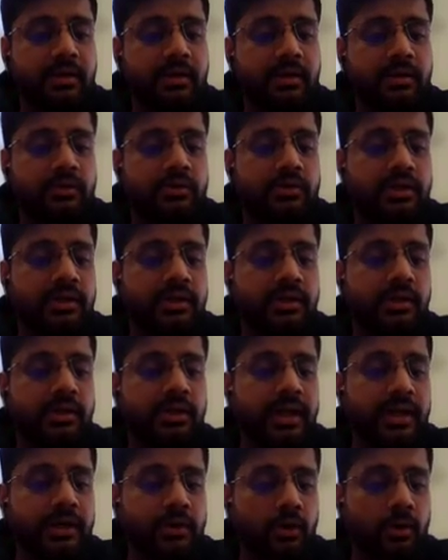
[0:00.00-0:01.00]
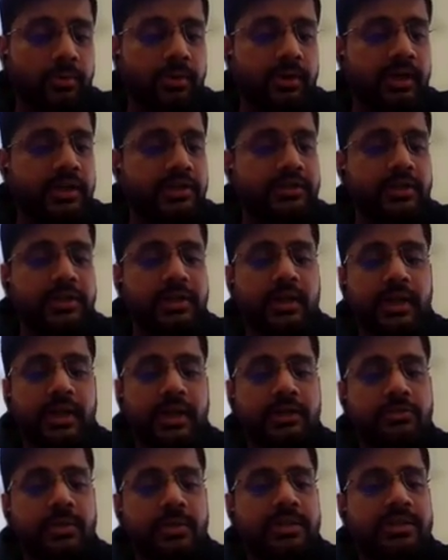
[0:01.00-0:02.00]
using the get operation
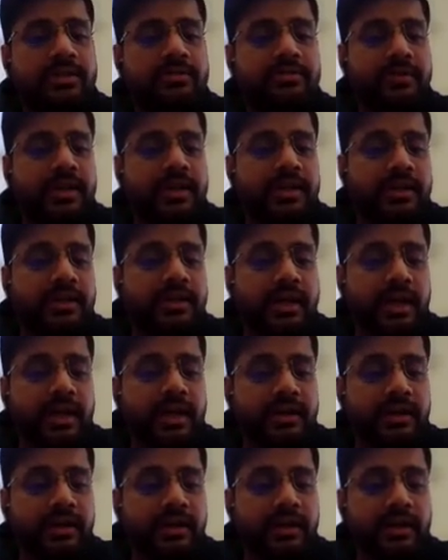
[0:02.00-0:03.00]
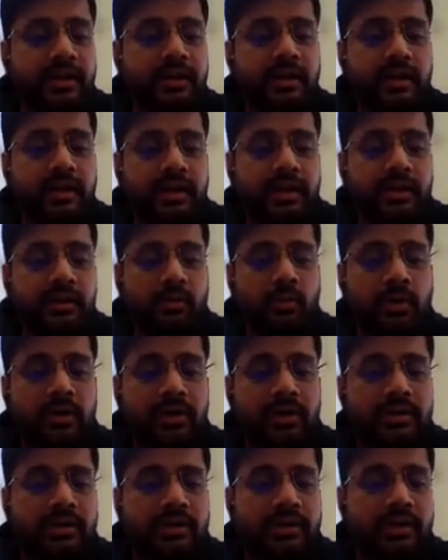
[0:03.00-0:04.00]
and specifying the entity.
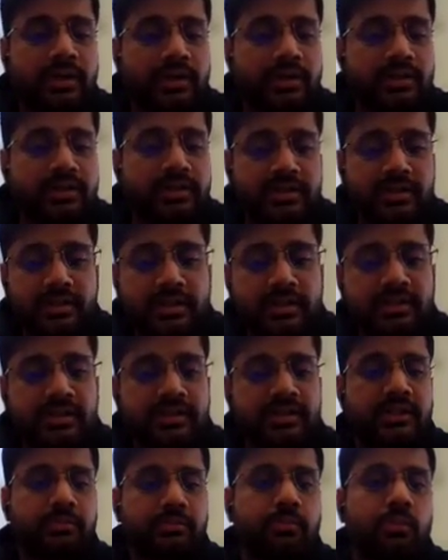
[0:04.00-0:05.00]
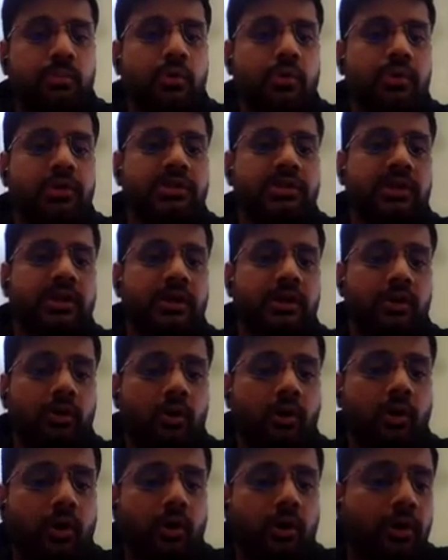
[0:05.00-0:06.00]
What it does is it pulls in
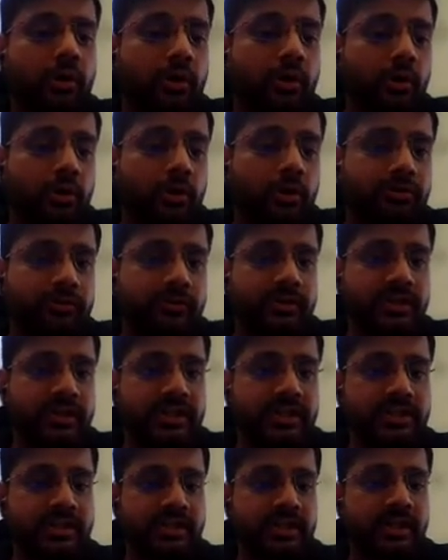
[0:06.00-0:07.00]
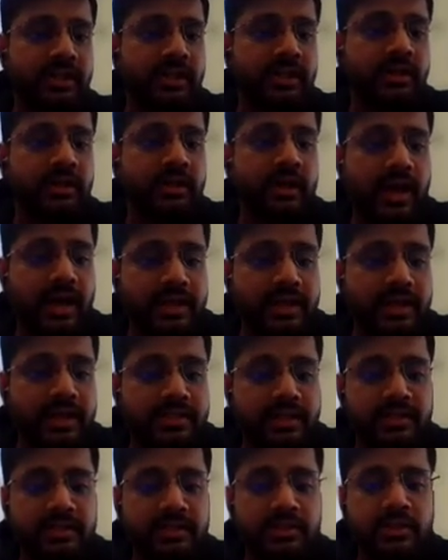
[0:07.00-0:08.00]
all of these
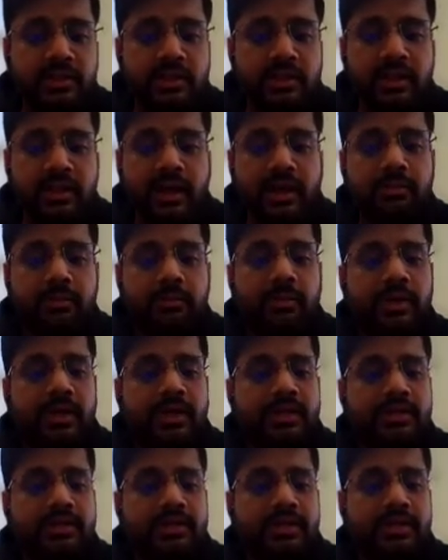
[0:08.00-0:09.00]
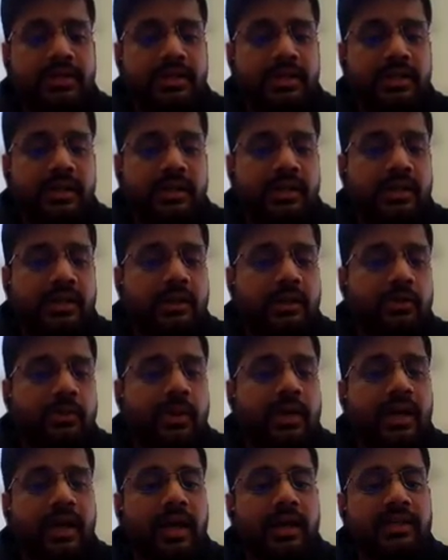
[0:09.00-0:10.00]
assets and brings it into
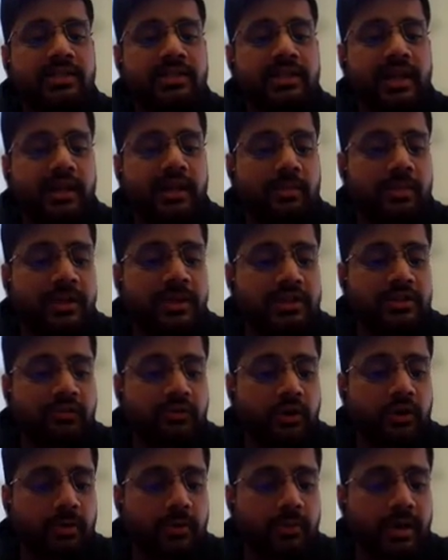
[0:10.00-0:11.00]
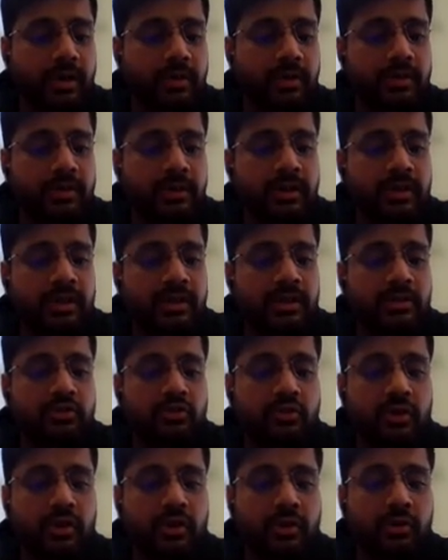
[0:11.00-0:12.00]
an Excel-based format.
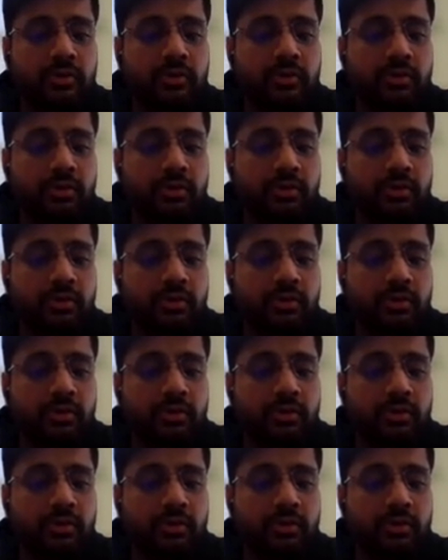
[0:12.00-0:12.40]
So now